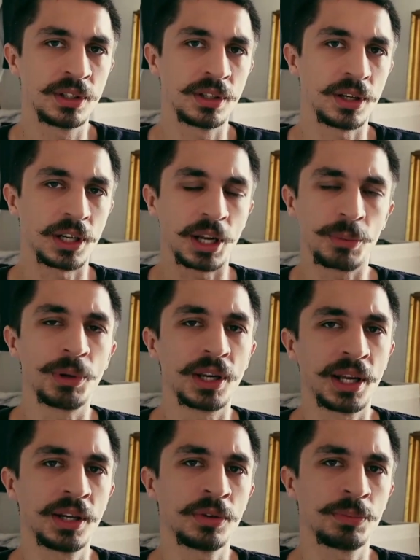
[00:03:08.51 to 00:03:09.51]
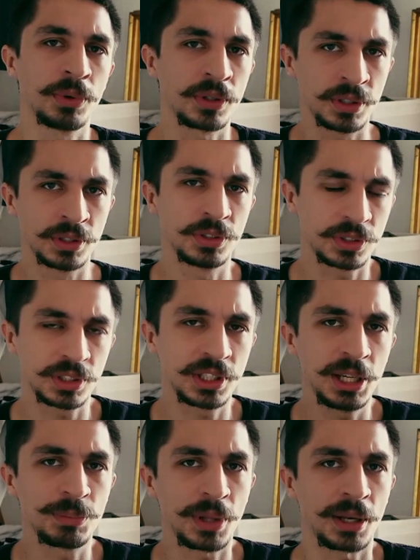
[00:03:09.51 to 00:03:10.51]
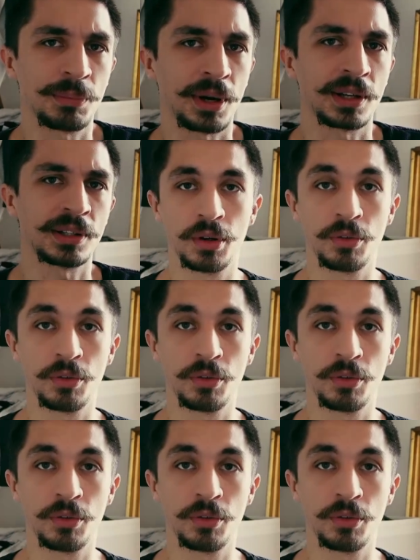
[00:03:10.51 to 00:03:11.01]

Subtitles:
a little bit later, but just keep that in mind.